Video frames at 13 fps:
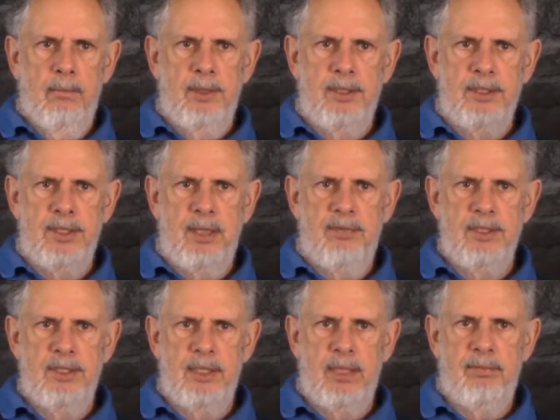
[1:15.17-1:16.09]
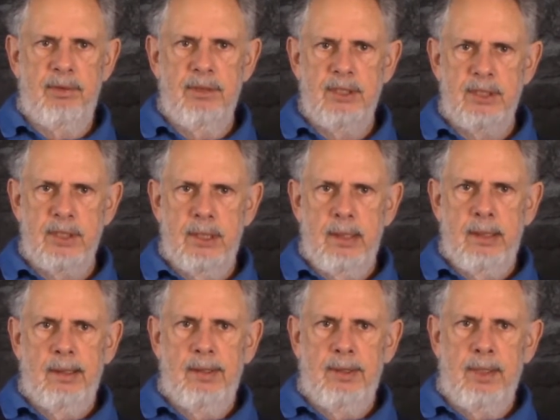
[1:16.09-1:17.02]
The seven sevens,
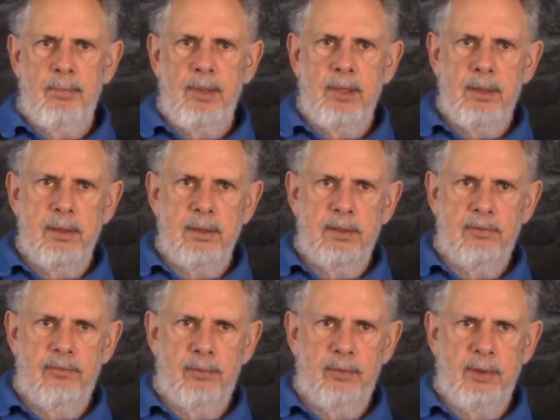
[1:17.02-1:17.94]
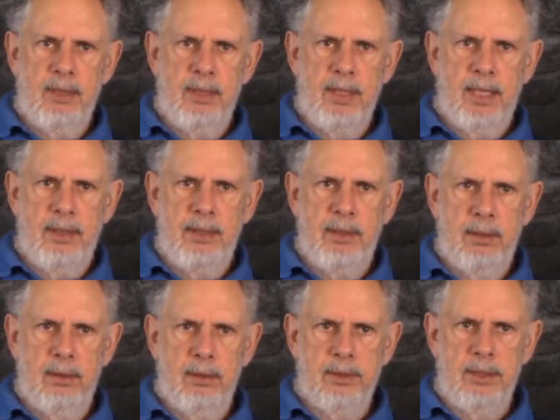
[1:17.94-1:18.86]
that means 49 years,